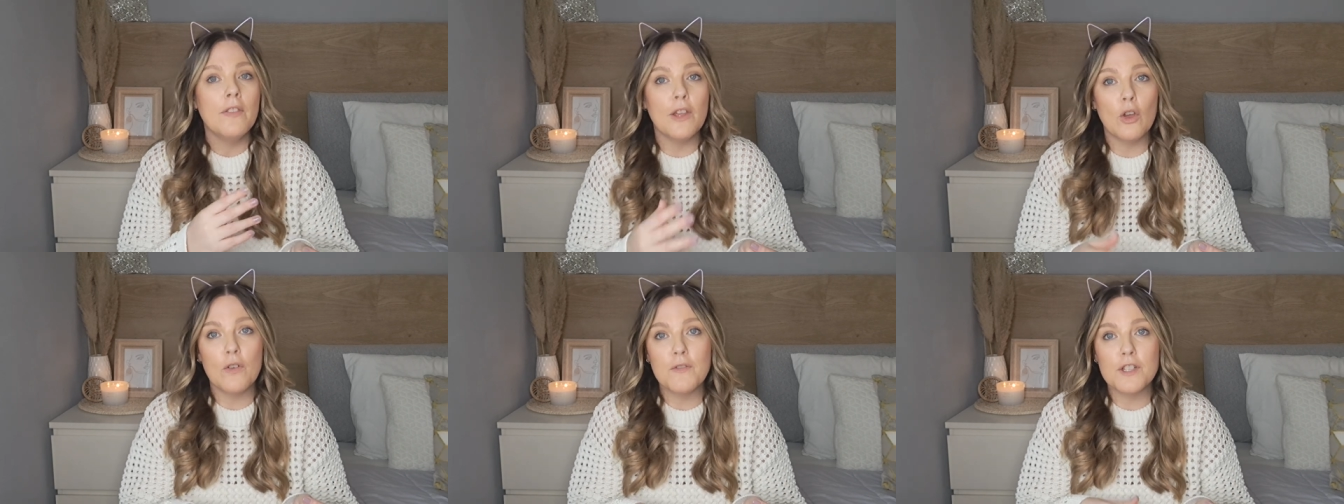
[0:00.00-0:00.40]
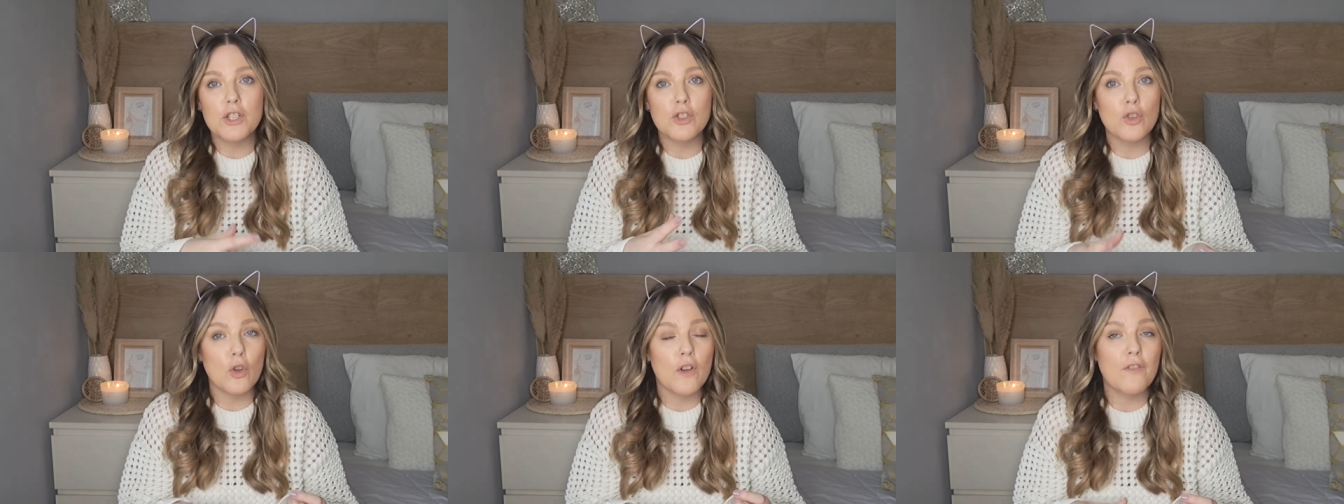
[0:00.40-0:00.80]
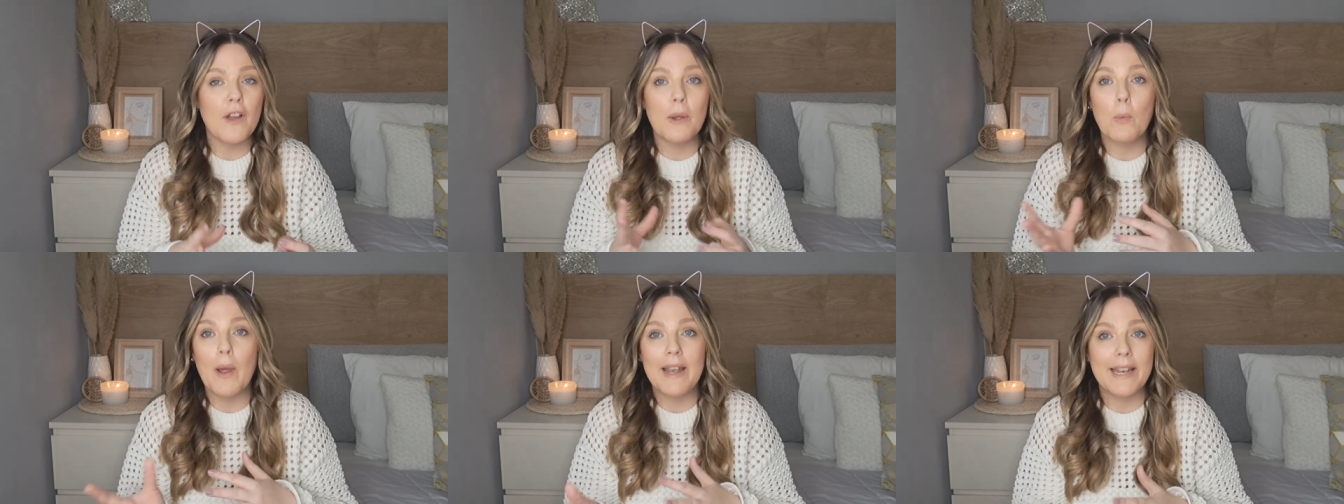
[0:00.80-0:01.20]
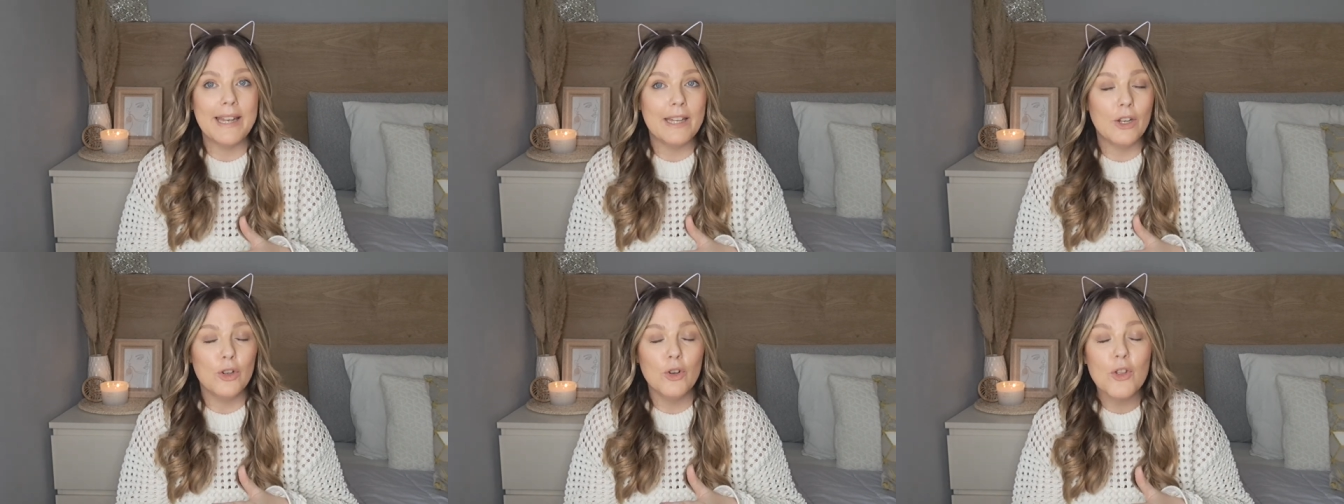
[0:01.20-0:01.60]
the other stuff I went
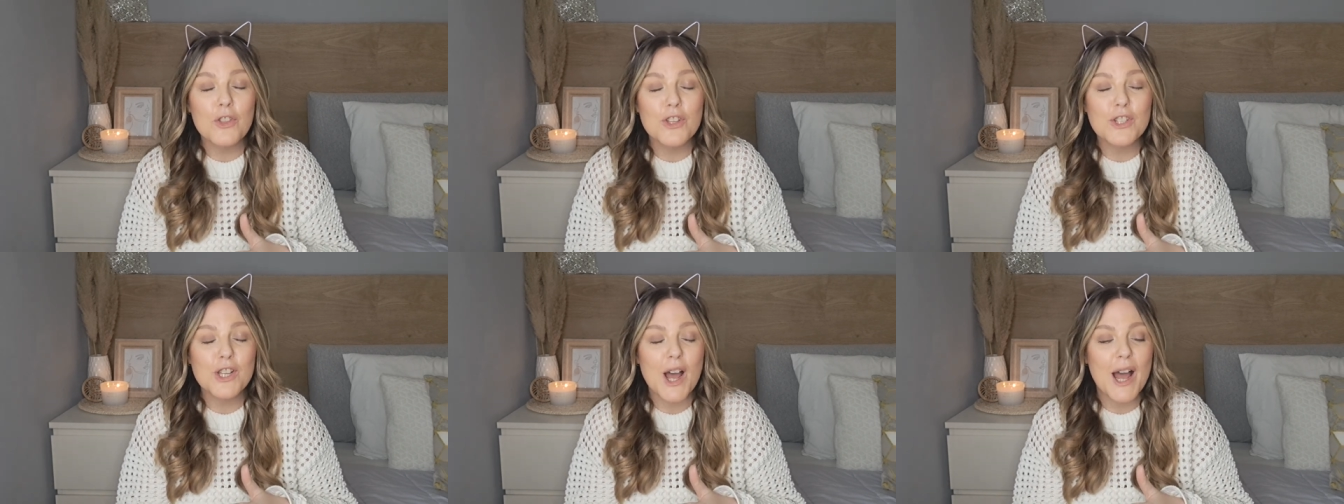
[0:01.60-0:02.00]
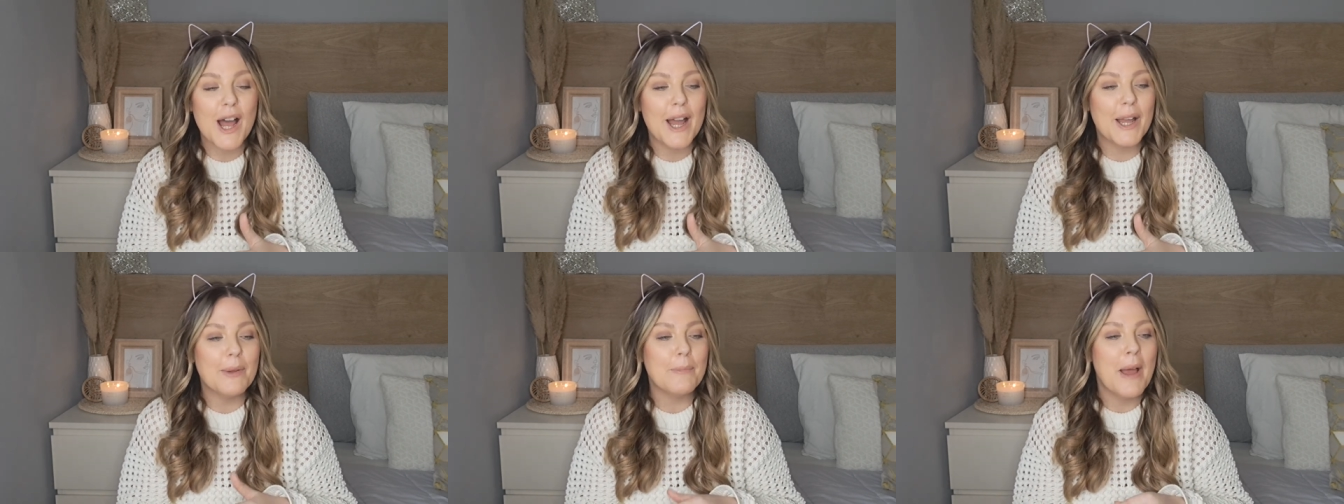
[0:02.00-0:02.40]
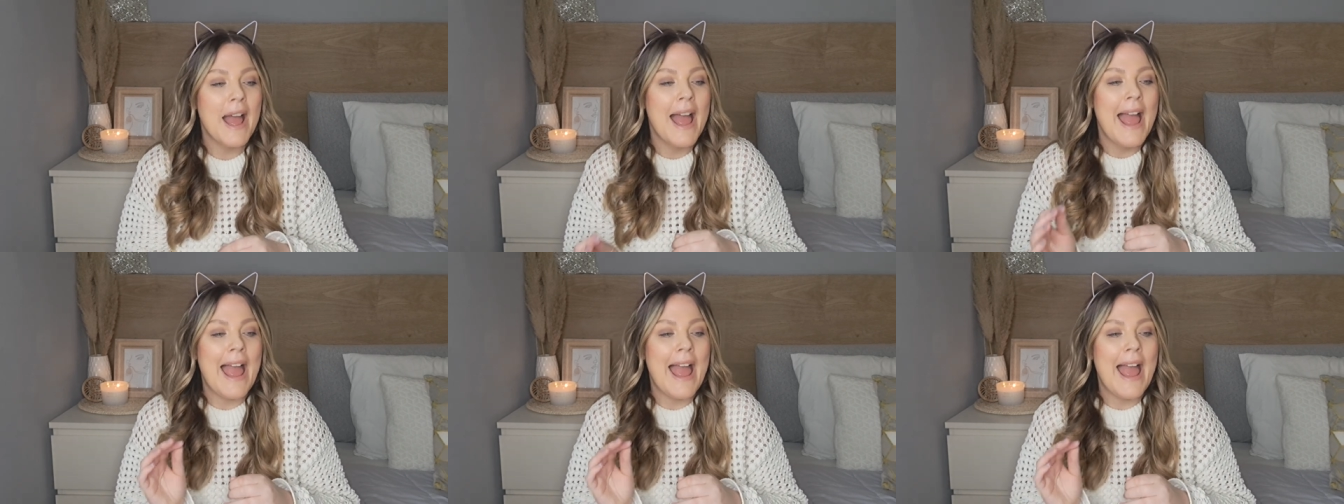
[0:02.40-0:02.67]
in another time.